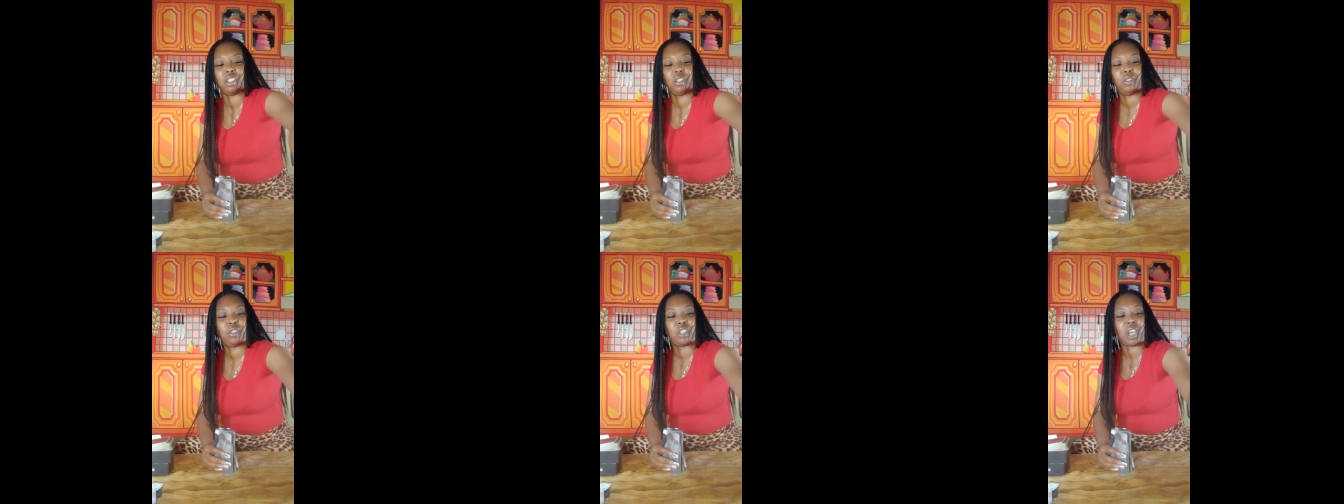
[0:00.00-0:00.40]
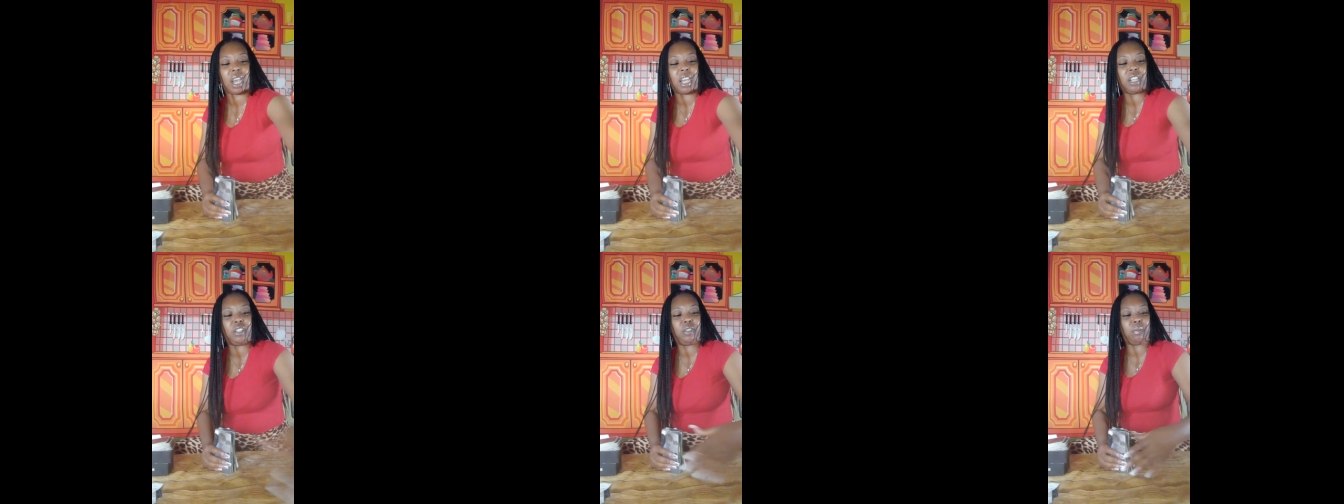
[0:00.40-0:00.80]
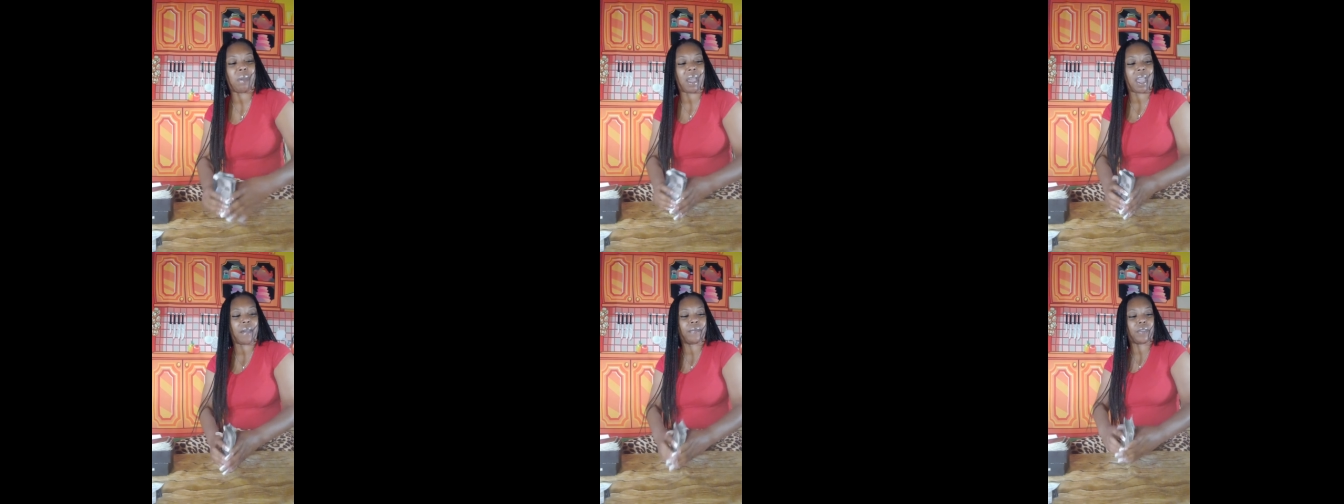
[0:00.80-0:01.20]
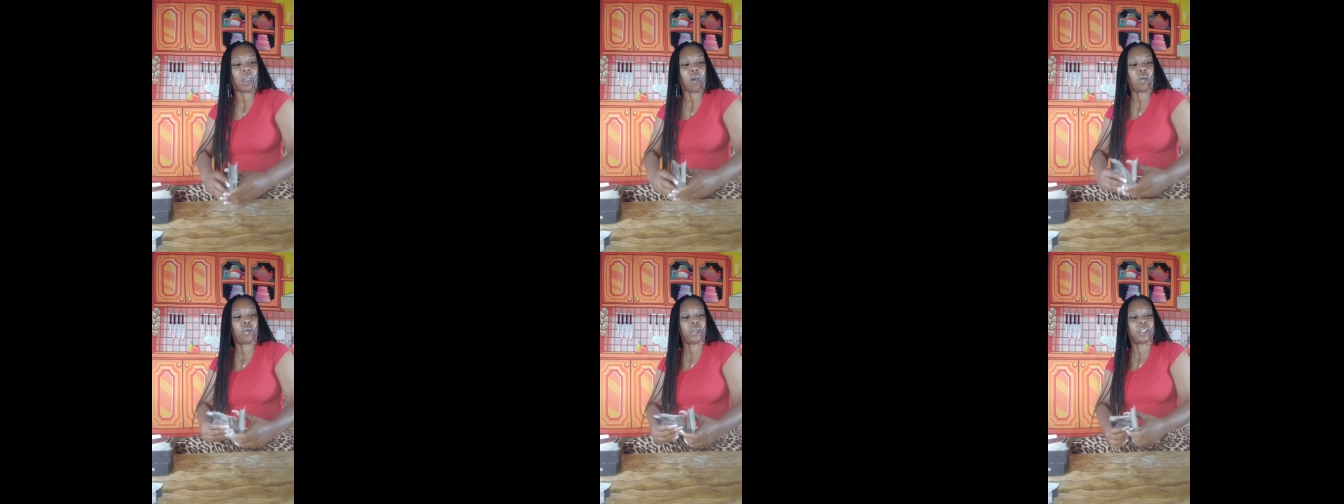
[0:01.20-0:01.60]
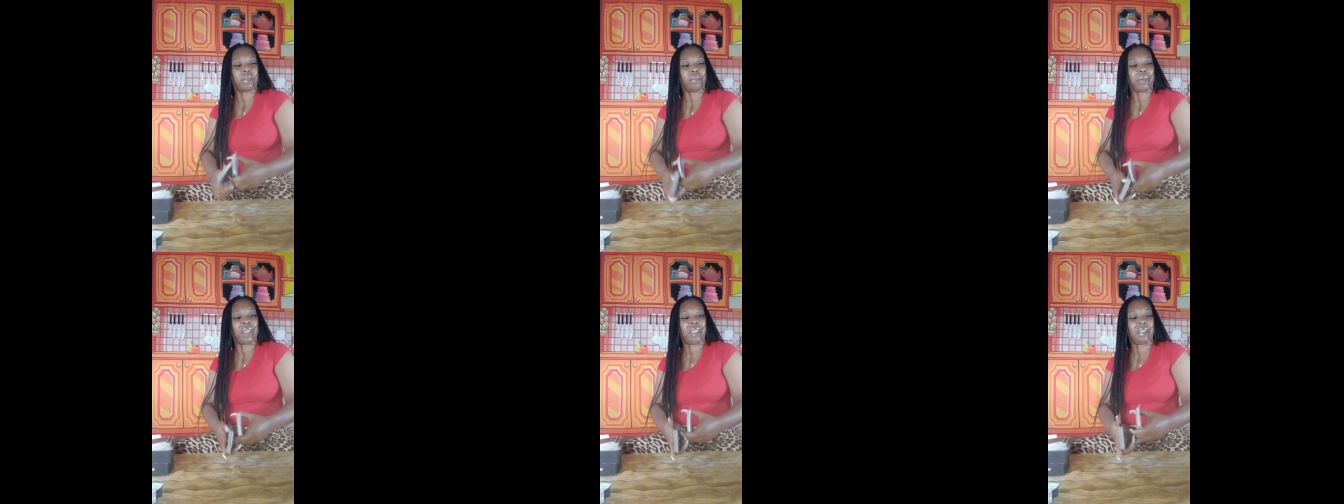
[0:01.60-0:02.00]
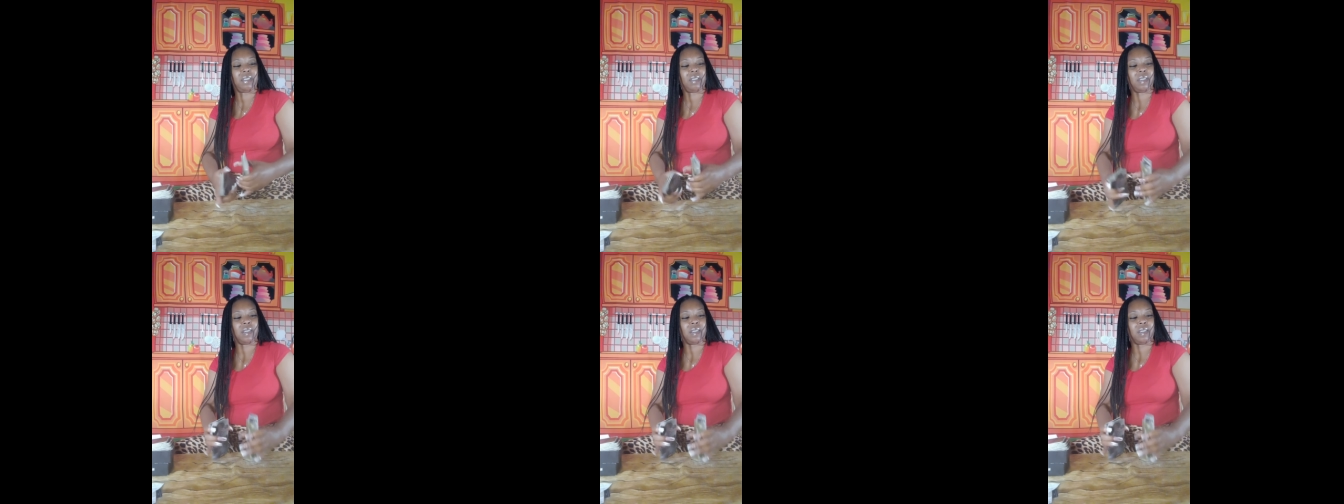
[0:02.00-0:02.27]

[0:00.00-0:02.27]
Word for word: you change, you might have to overspend.